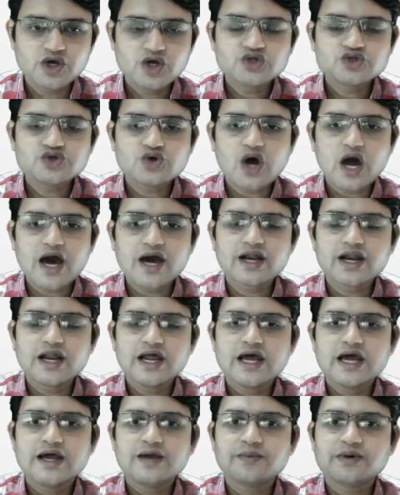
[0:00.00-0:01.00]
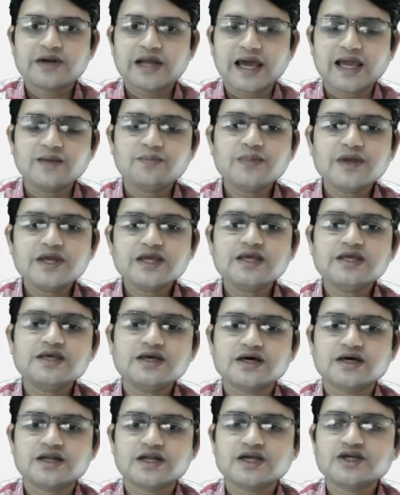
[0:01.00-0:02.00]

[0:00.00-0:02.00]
So our typing here